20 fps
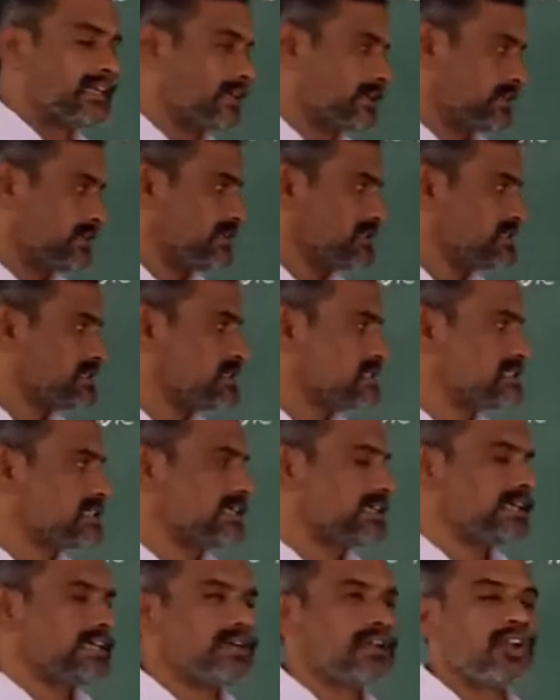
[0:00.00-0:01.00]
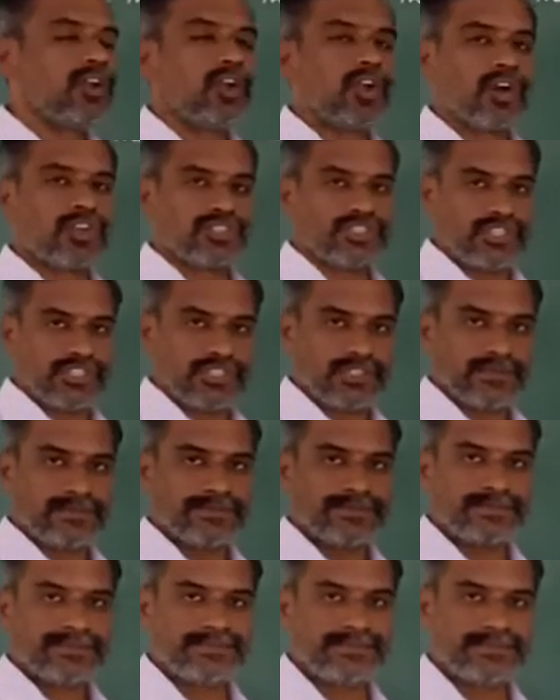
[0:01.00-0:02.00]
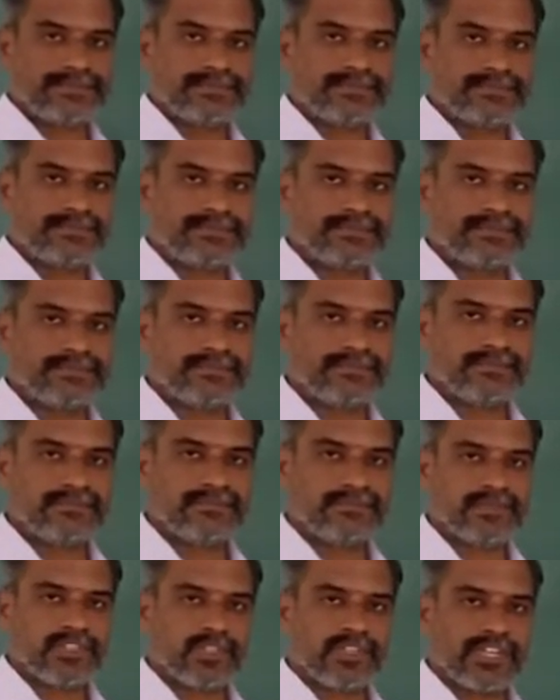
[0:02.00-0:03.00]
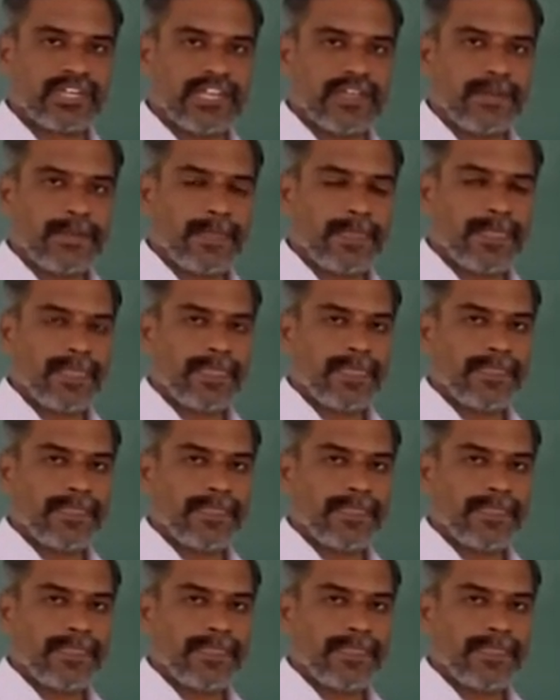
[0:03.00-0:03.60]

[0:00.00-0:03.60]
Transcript: This is the logic. Okay.